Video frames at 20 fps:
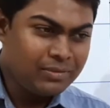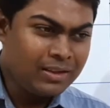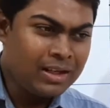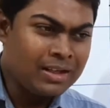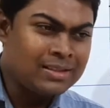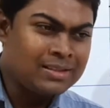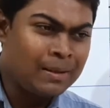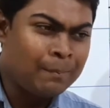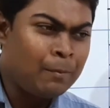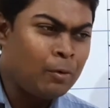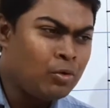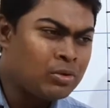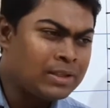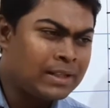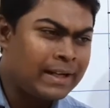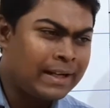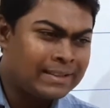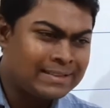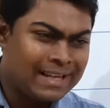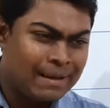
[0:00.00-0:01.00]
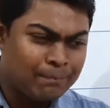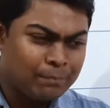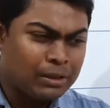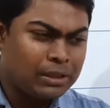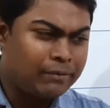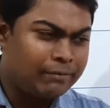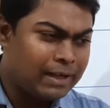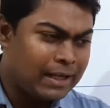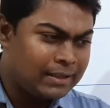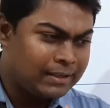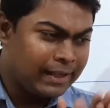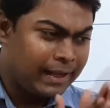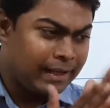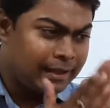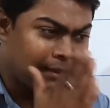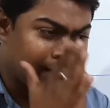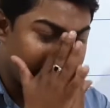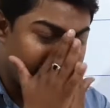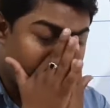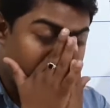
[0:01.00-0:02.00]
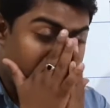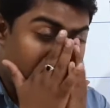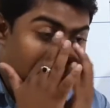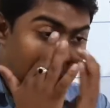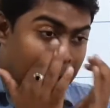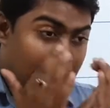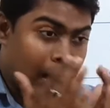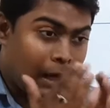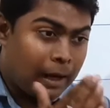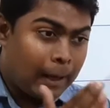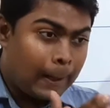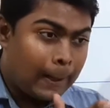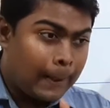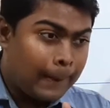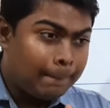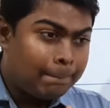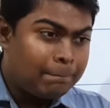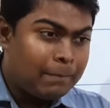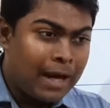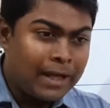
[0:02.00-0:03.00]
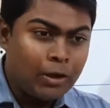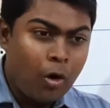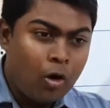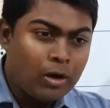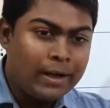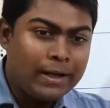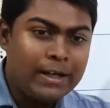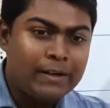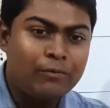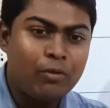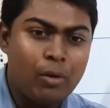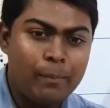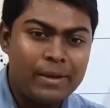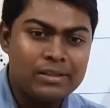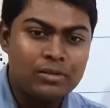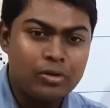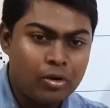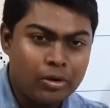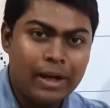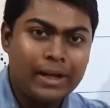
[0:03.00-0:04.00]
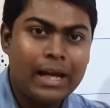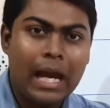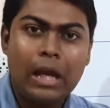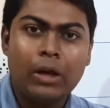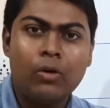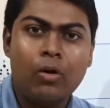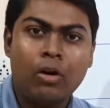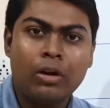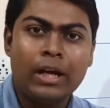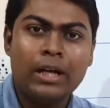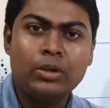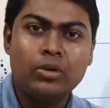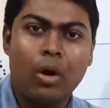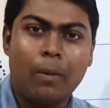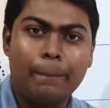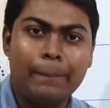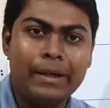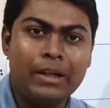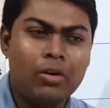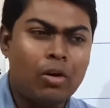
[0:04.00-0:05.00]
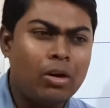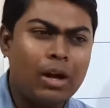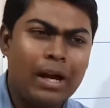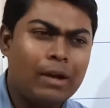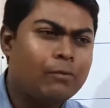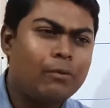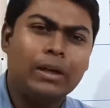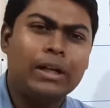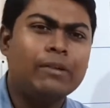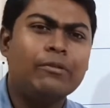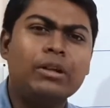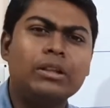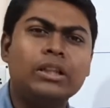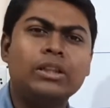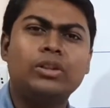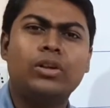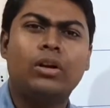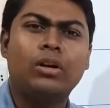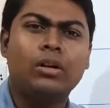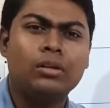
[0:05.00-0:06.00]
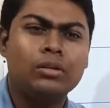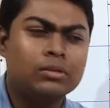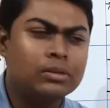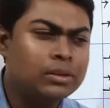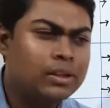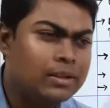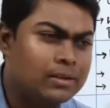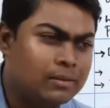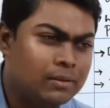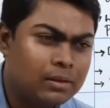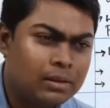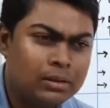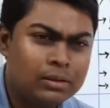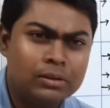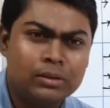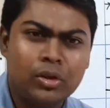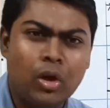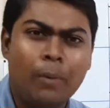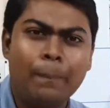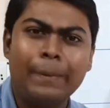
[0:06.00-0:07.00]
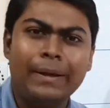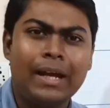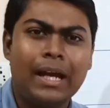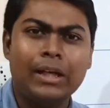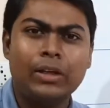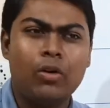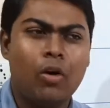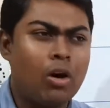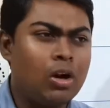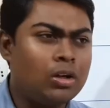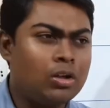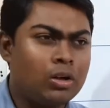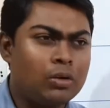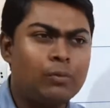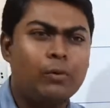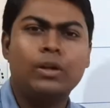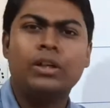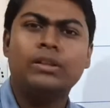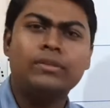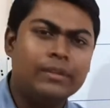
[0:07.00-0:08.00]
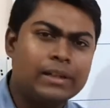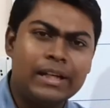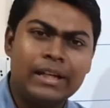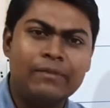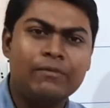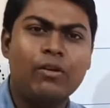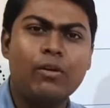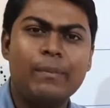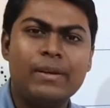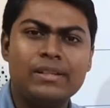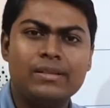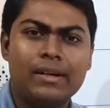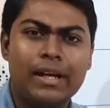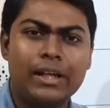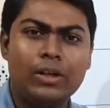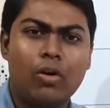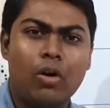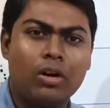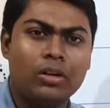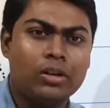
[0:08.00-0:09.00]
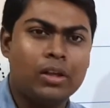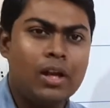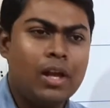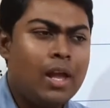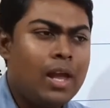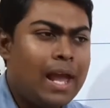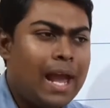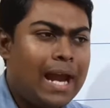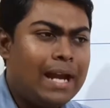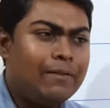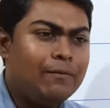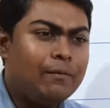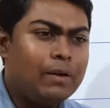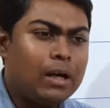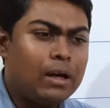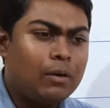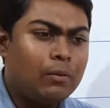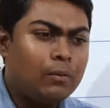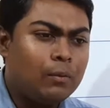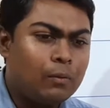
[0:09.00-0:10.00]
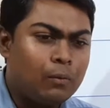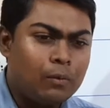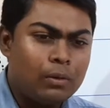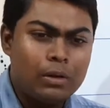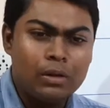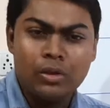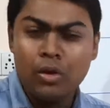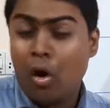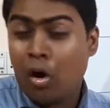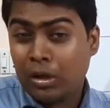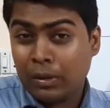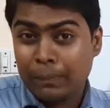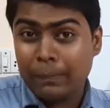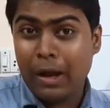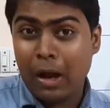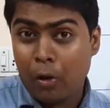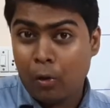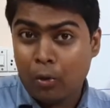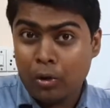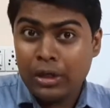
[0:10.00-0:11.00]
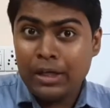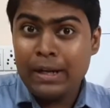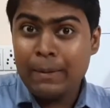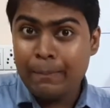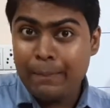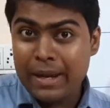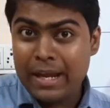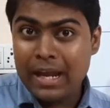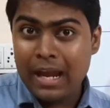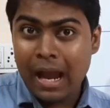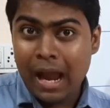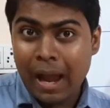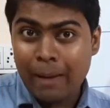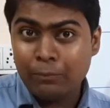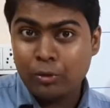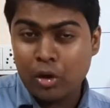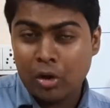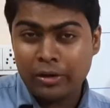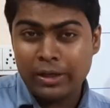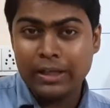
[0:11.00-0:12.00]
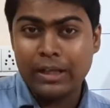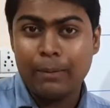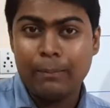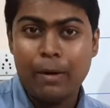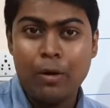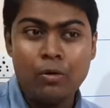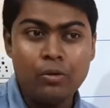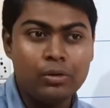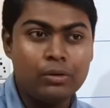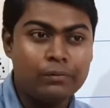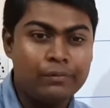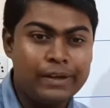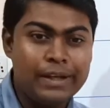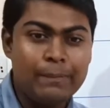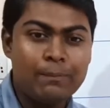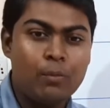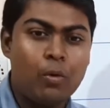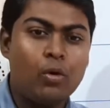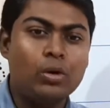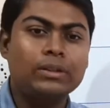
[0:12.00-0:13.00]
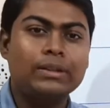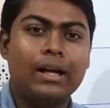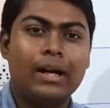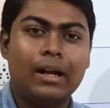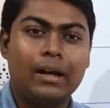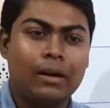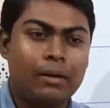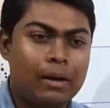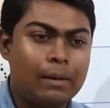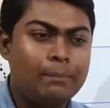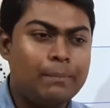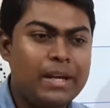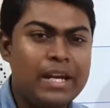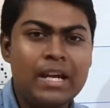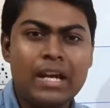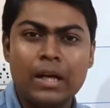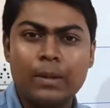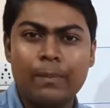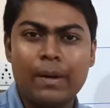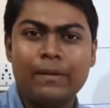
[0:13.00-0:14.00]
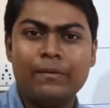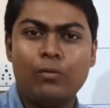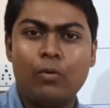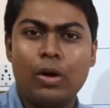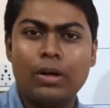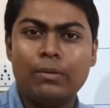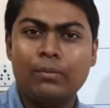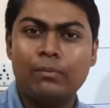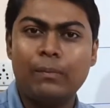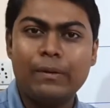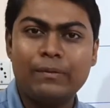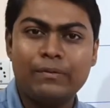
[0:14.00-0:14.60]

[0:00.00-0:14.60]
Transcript: Suppose an example you can take. I got an information, or I got a topic, or whatever the topic I got, or whatever the information I got, and not only me I'm talking about, we both are, me and one of my